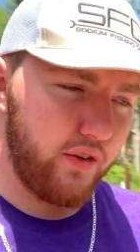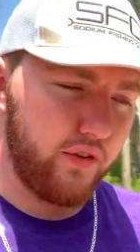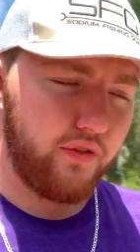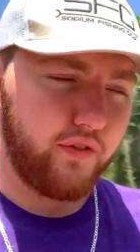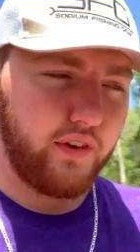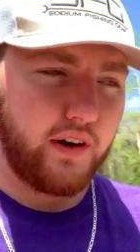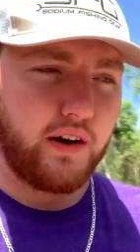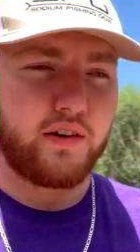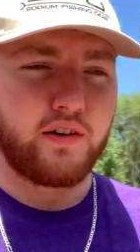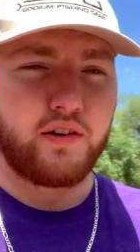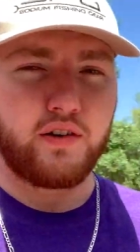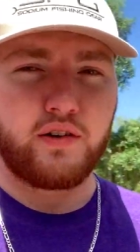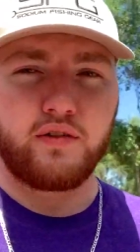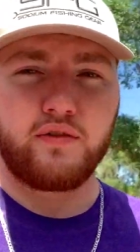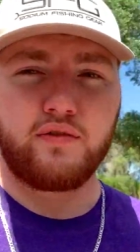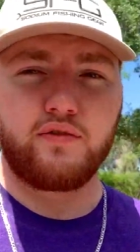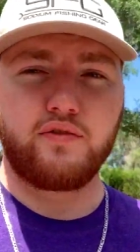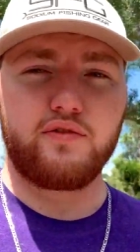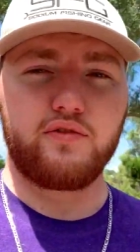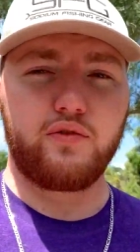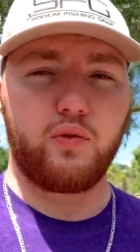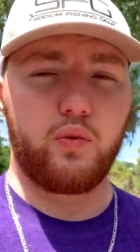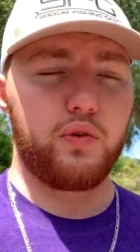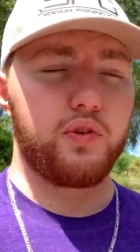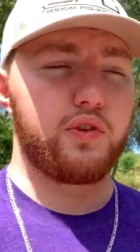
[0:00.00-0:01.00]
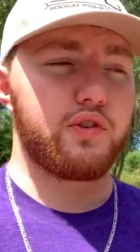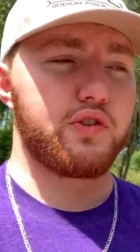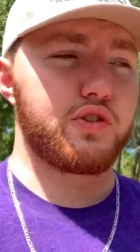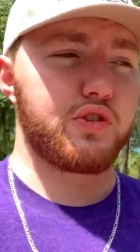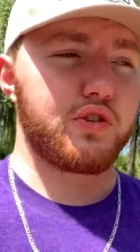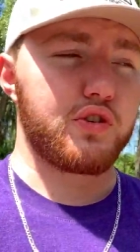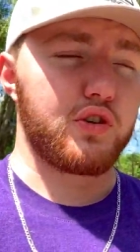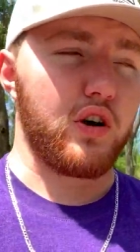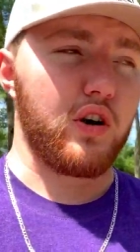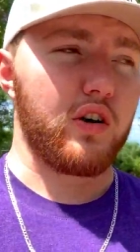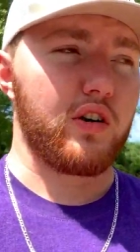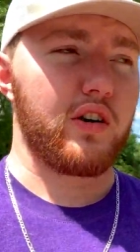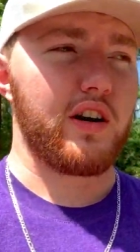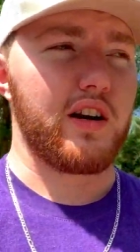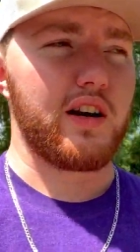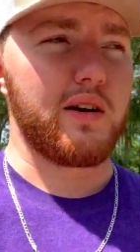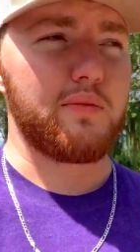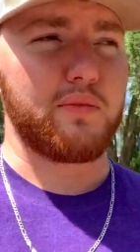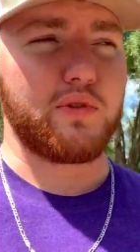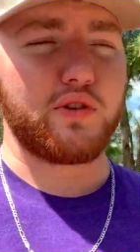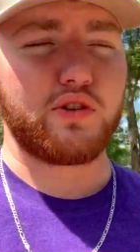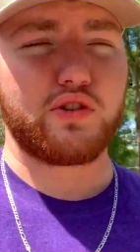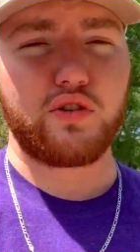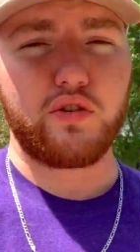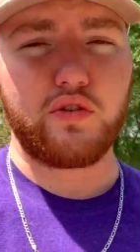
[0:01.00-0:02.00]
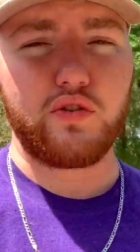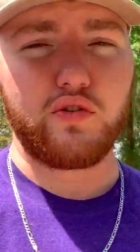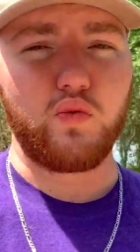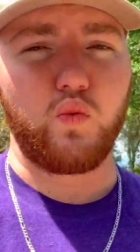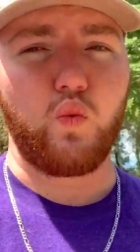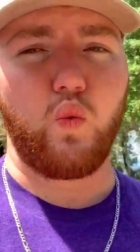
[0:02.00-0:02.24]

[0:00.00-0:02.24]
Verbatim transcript: fender for the truck, and I'm gonna show you